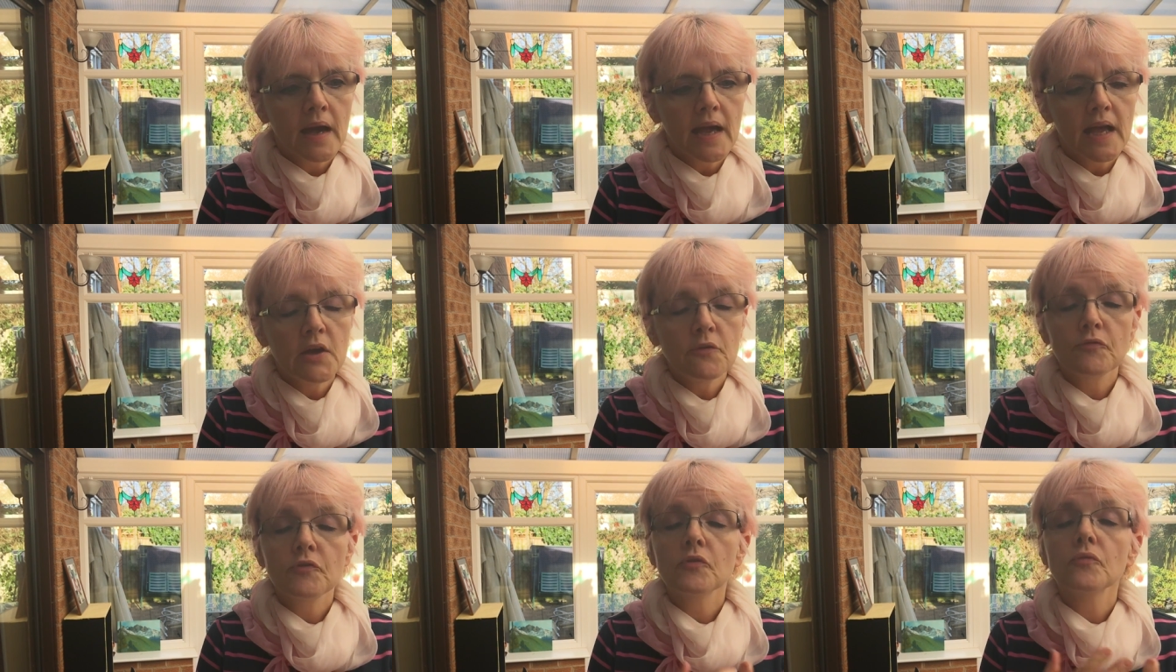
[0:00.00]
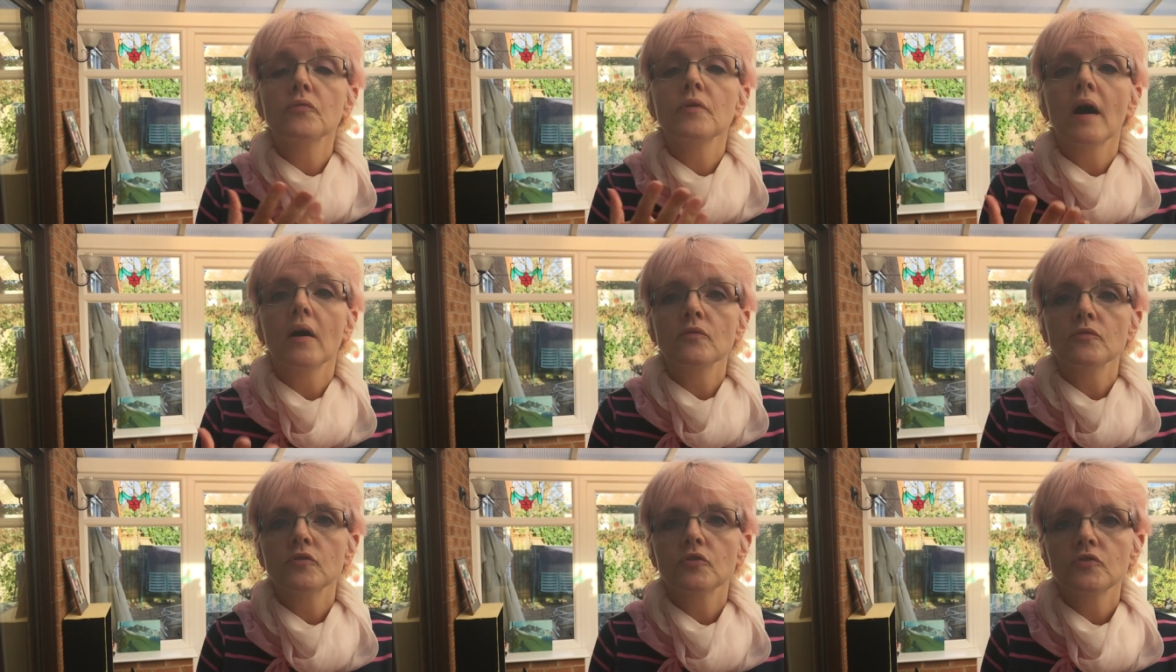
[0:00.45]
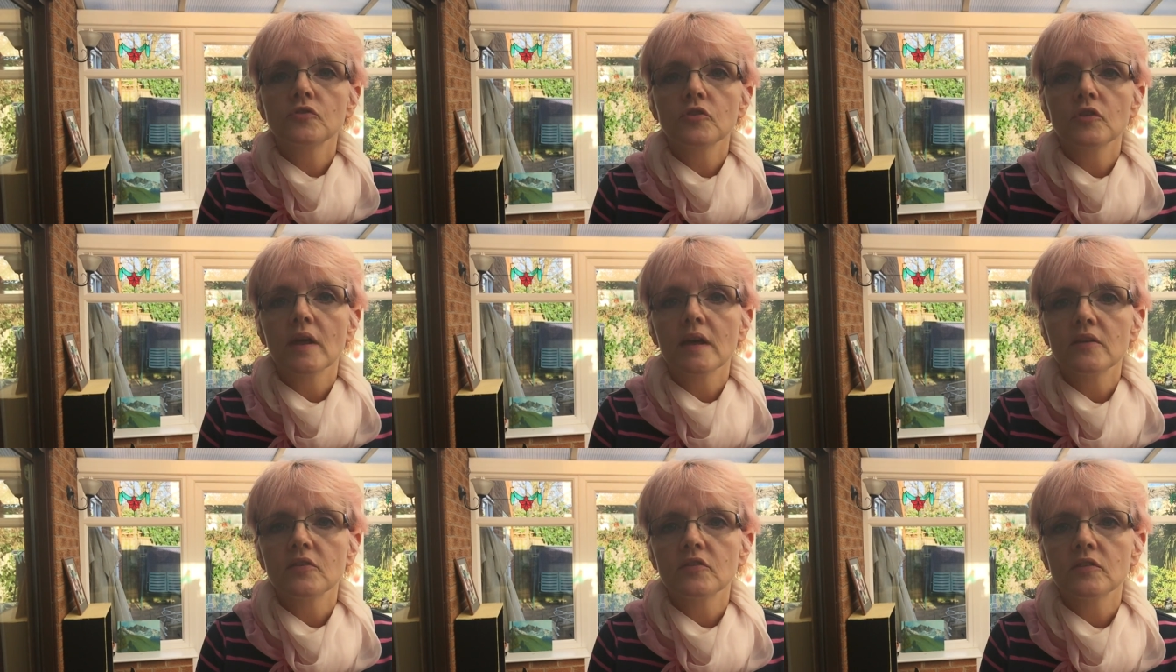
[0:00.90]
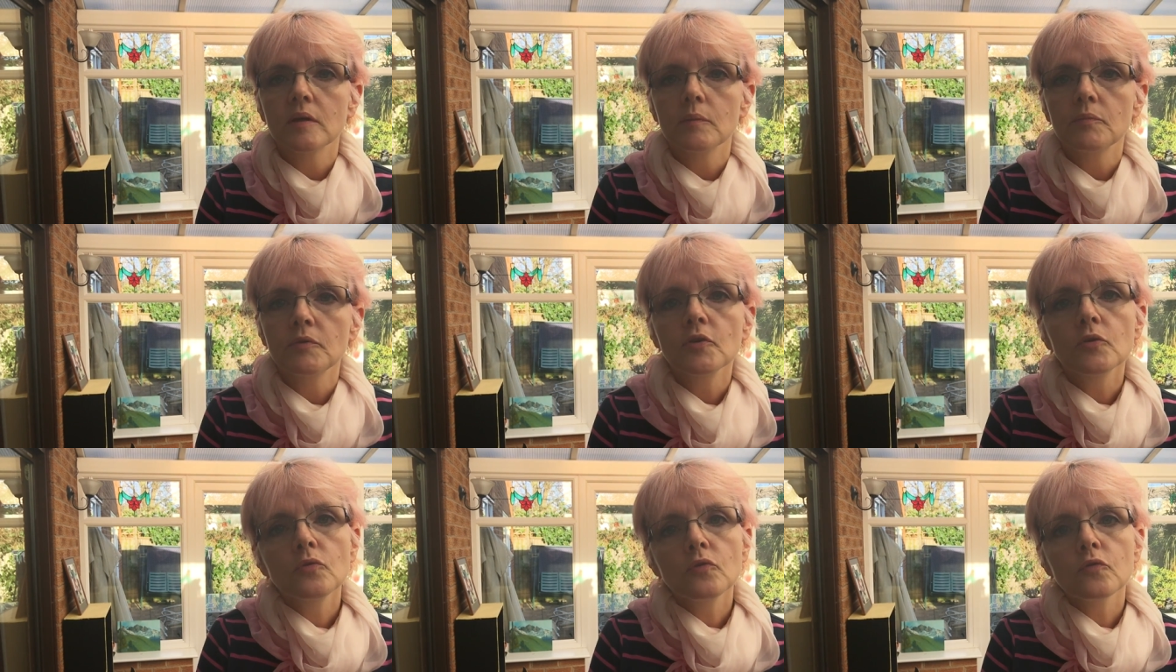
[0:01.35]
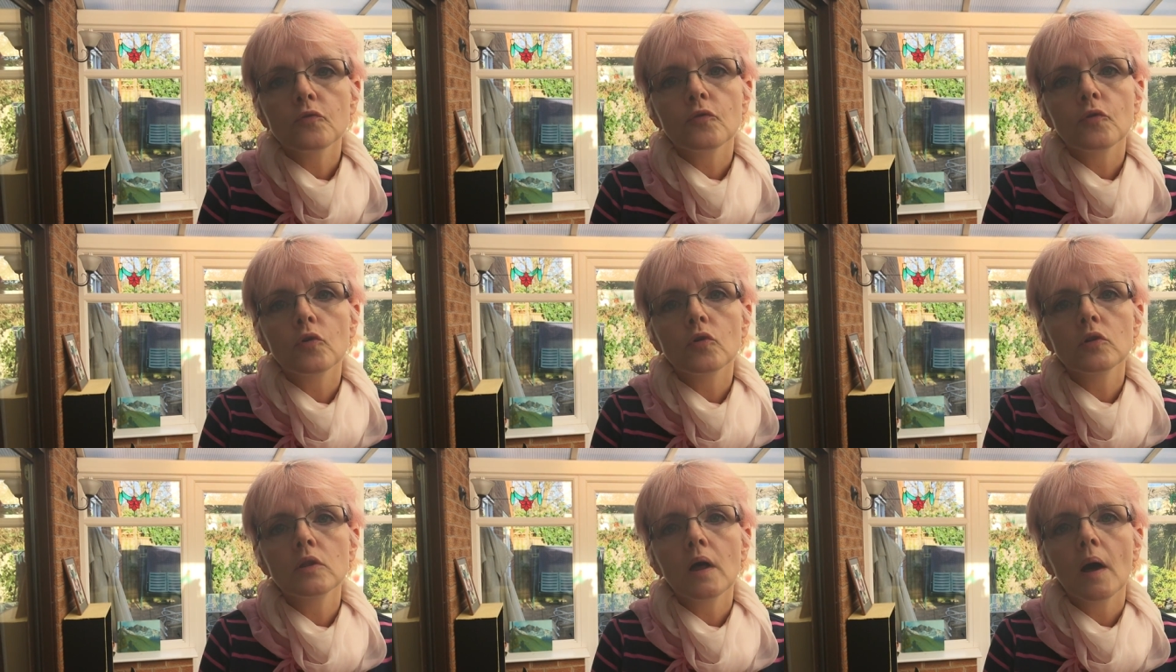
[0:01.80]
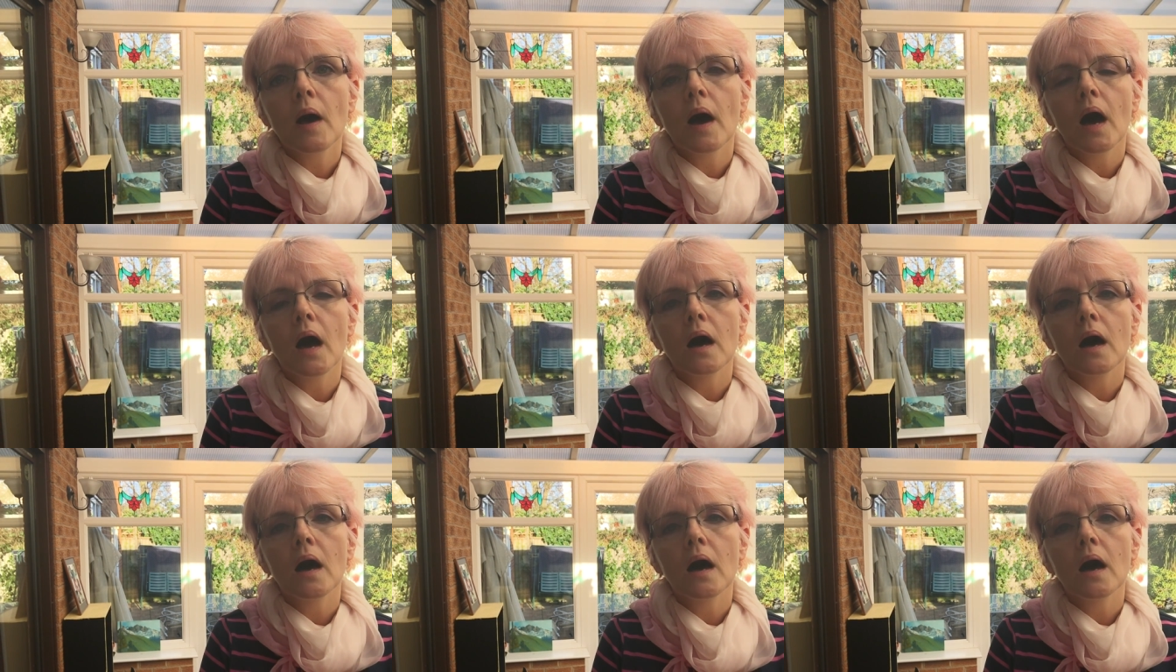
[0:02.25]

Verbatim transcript: If you found today's tip useful,